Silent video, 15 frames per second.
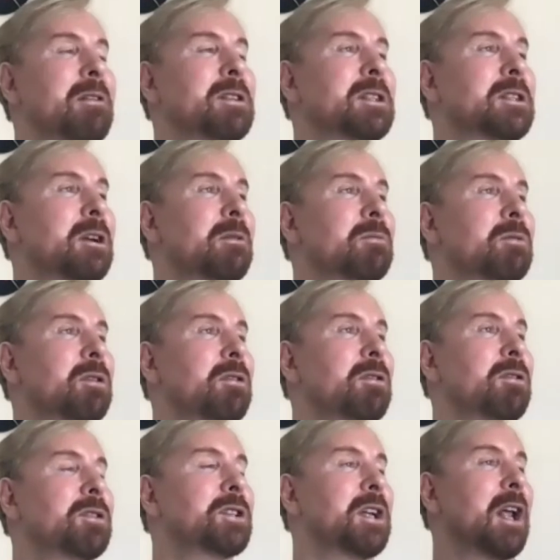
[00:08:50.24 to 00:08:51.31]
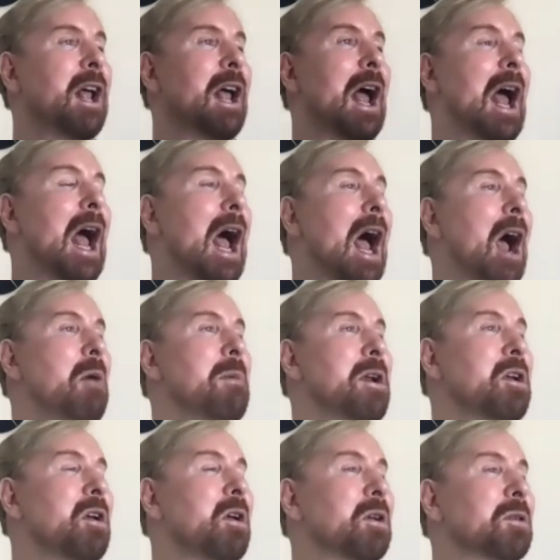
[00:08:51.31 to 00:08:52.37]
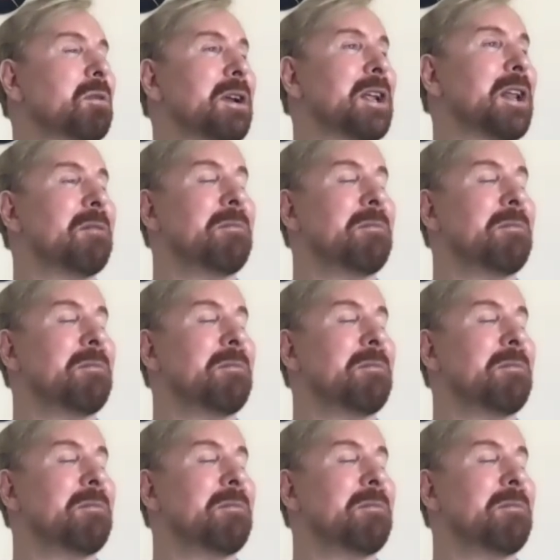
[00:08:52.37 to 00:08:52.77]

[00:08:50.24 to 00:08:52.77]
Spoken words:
to Tom Cruise. Oh my God, why can't I